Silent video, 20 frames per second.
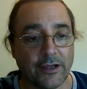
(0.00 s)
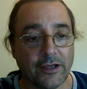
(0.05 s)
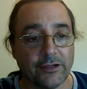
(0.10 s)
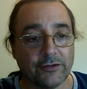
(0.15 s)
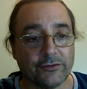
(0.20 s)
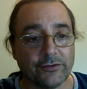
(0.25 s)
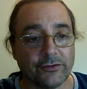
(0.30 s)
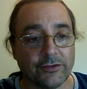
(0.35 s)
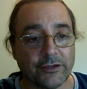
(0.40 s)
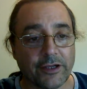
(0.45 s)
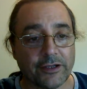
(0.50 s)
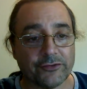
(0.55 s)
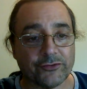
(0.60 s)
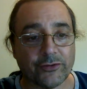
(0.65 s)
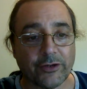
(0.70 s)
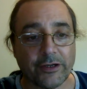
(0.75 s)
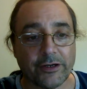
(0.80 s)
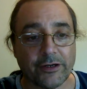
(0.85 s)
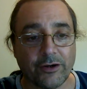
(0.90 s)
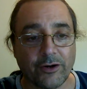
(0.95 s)
to not
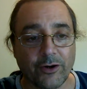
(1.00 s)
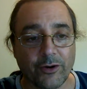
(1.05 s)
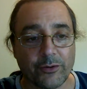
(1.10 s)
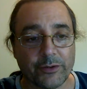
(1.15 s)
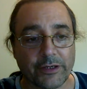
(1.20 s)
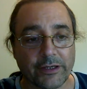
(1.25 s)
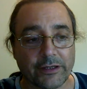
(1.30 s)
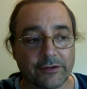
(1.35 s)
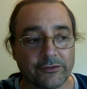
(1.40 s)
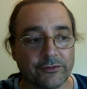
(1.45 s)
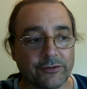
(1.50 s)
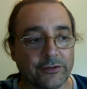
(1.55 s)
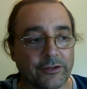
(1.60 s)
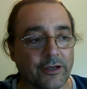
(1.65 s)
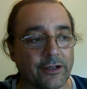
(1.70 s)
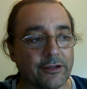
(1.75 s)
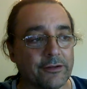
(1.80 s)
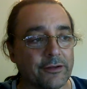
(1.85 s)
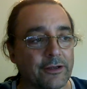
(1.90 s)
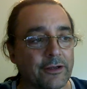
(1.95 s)
try to own it, to
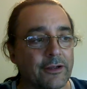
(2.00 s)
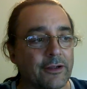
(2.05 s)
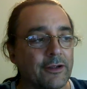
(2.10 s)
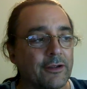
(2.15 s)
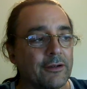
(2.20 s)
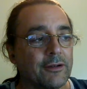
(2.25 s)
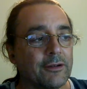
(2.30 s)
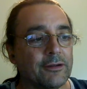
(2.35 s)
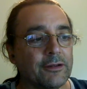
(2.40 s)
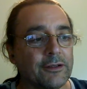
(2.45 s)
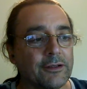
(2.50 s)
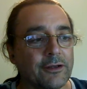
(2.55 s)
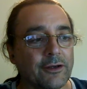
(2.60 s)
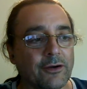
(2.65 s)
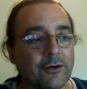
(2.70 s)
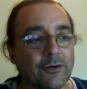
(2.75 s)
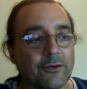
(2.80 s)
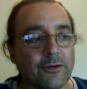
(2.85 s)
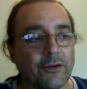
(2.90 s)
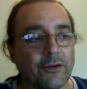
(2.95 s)
not, you know,